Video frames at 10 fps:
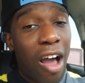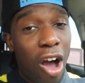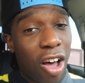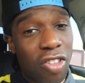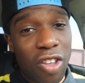
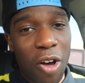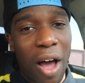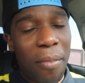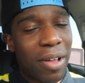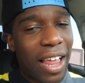Also,
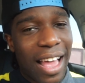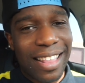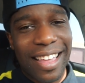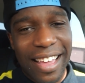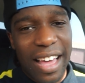I'm
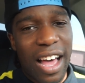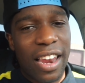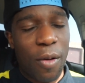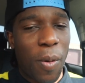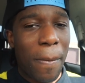glad, thank
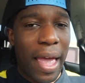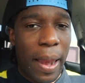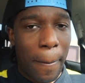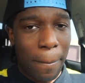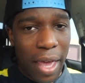God, that we
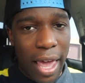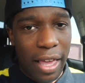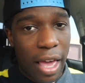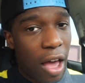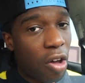made it
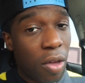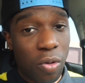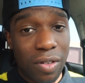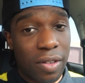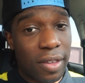back, y'all. It
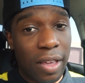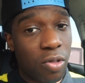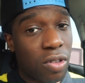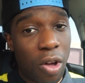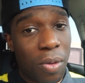was it
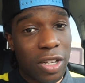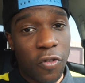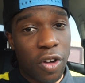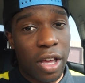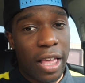was so much
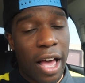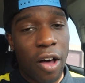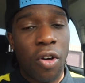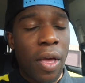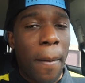fun,
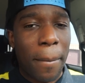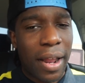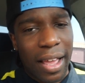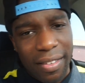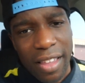y'all.
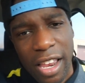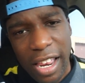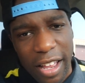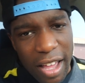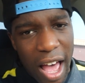But I seen
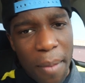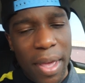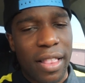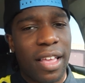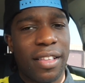in a
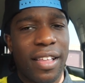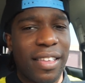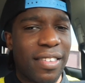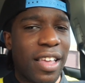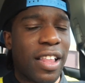comment that
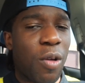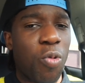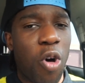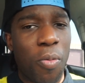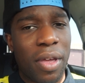they said they
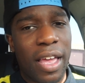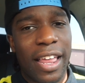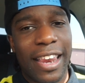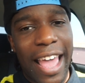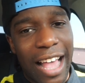want me
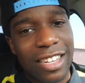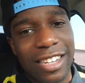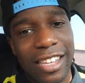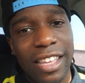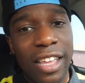and
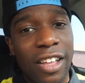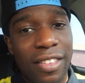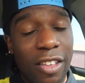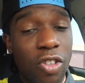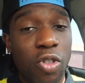Ashley
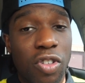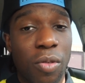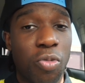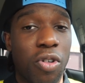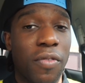to do
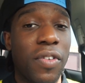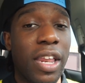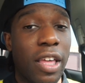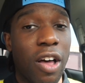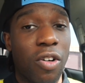some more
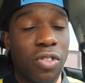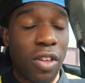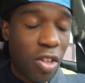videos.